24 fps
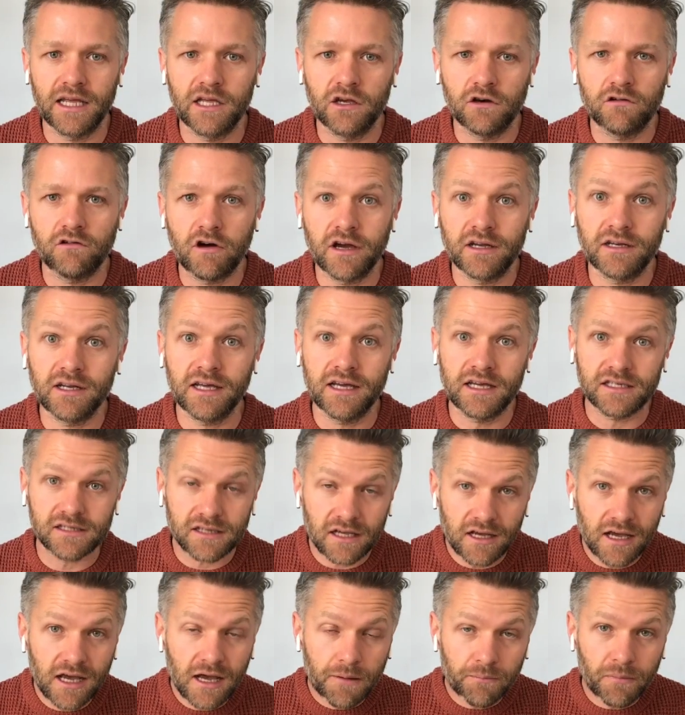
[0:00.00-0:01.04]
your ideas,
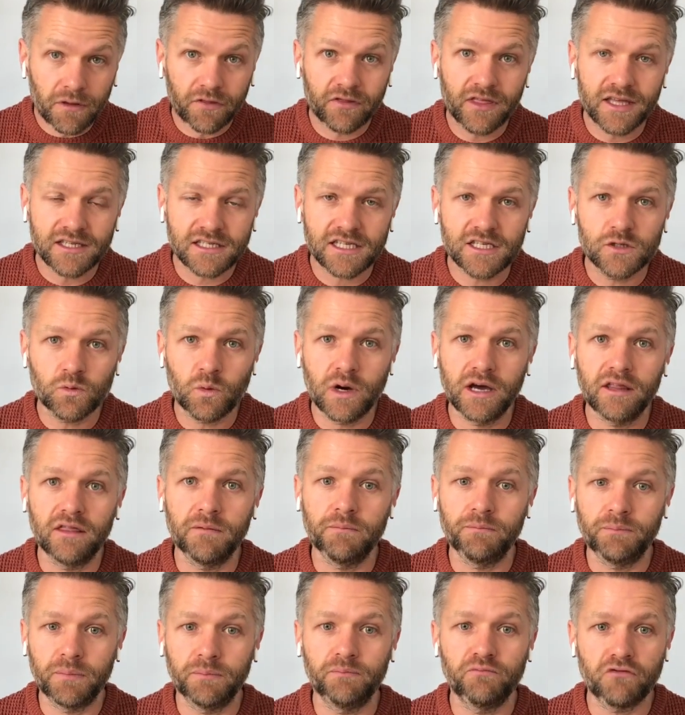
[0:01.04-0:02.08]
but this is where the
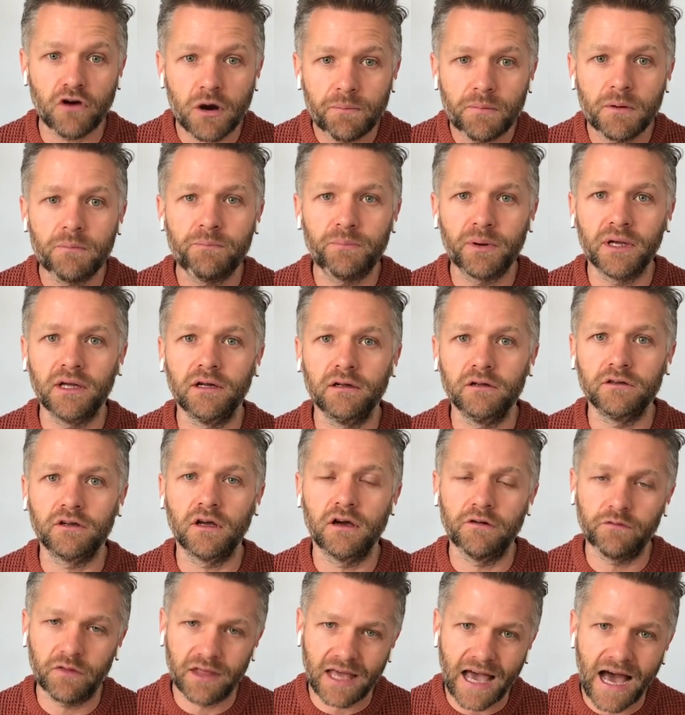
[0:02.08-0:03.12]
proper build
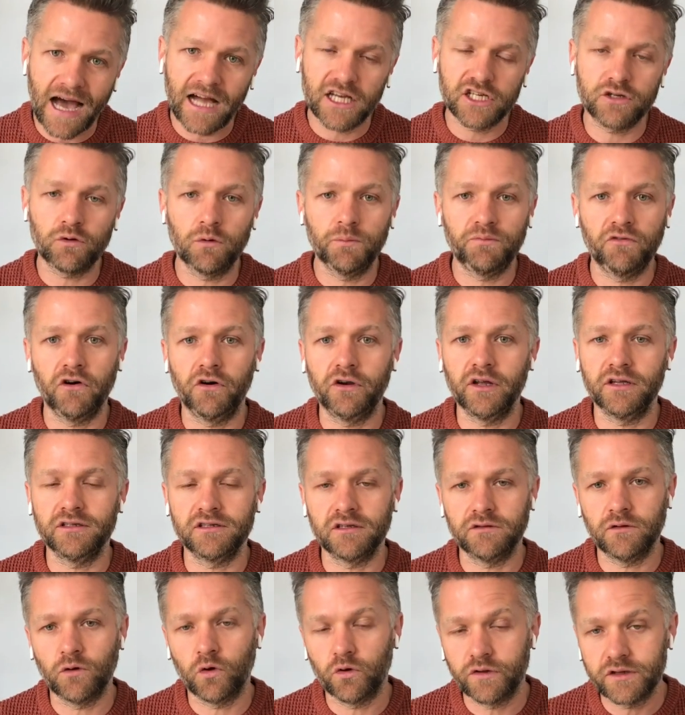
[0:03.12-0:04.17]
of the actual product
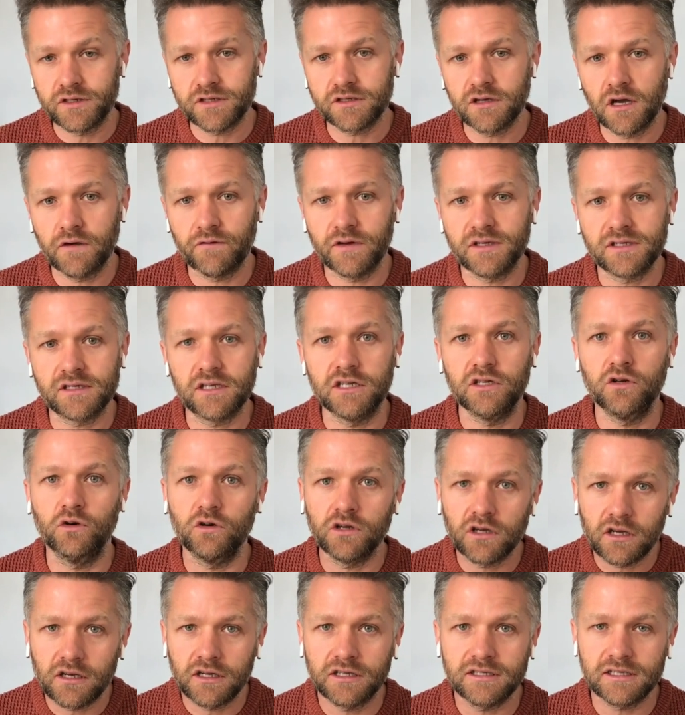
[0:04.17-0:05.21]
or the service that you're
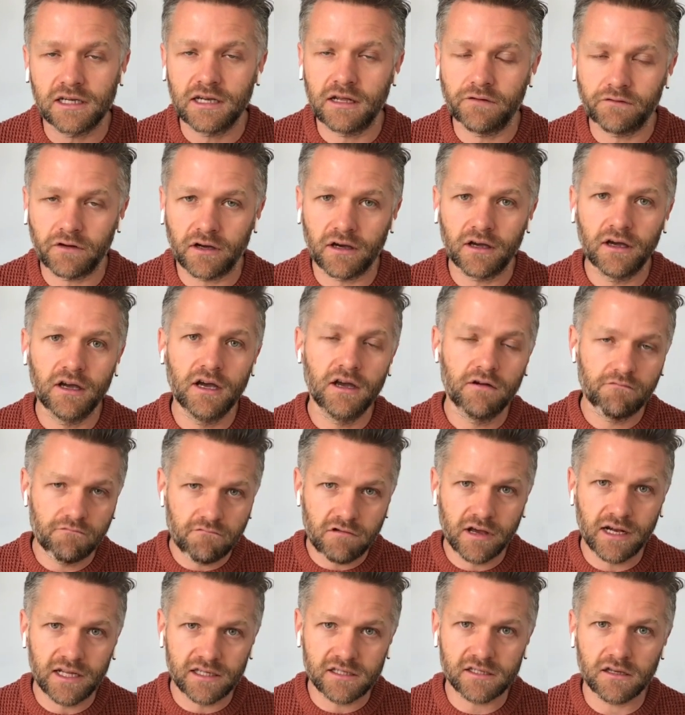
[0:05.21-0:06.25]
going to deliver
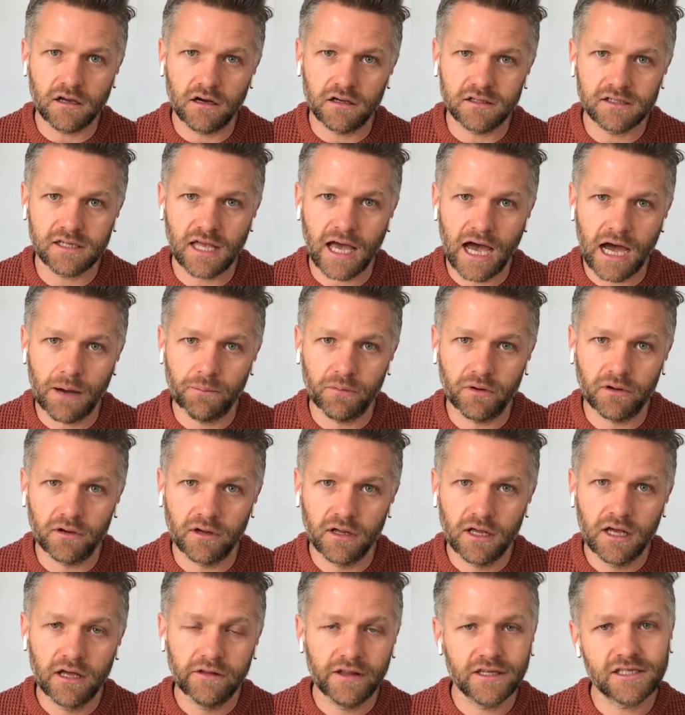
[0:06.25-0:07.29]
really starts to happen.
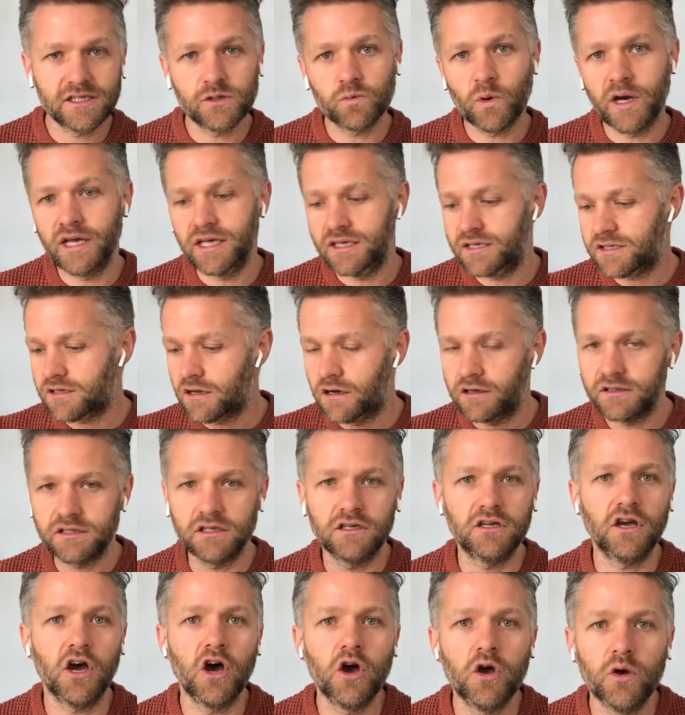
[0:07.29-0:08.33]
This is where you start to
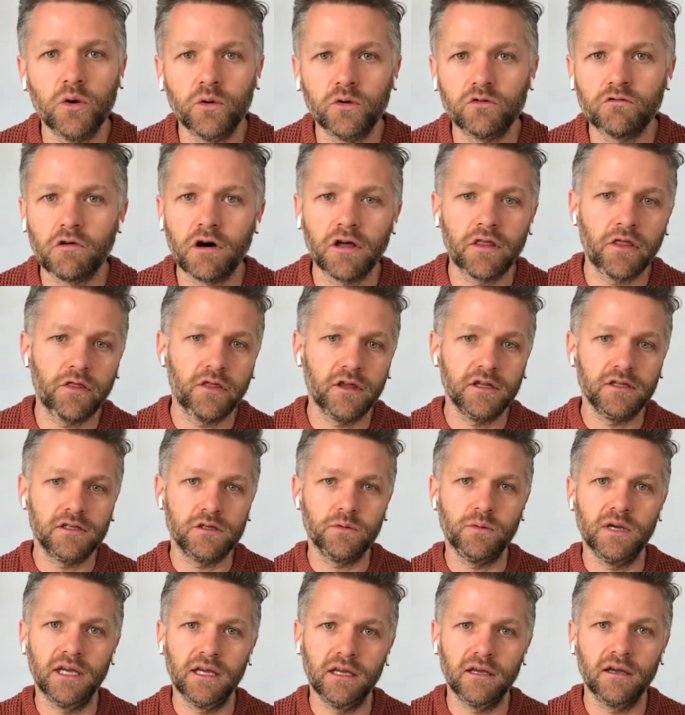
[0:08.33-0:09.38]
code rather than
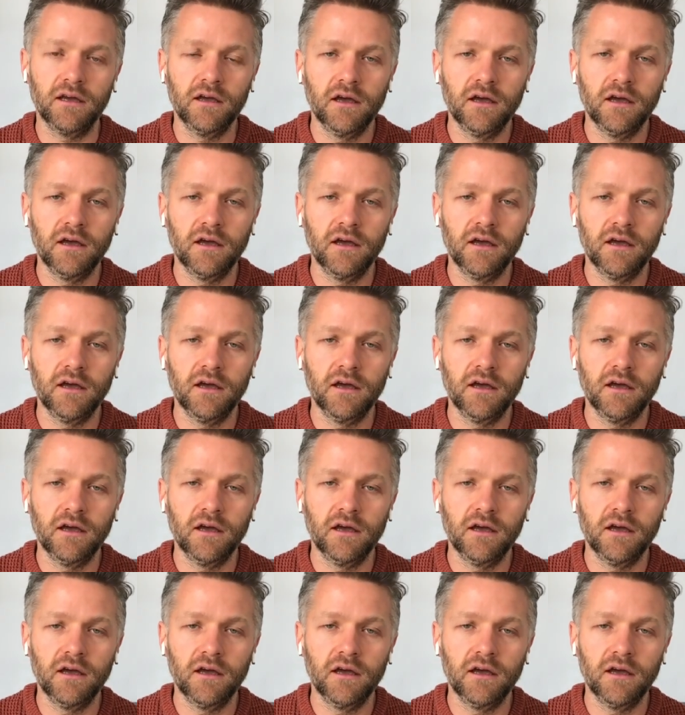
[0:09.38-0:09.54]
doing